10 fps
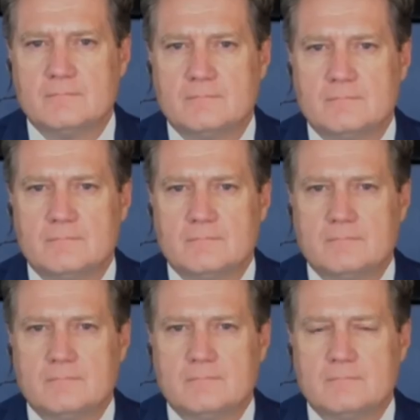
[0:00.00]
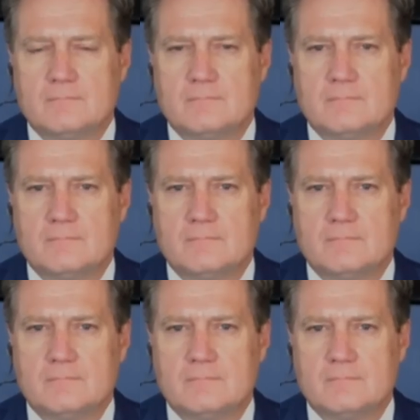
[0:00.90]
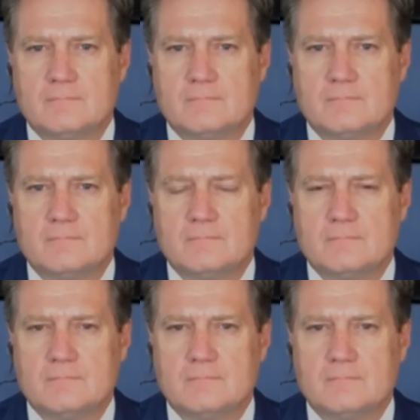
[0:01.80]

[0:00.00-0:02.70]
(not speaking)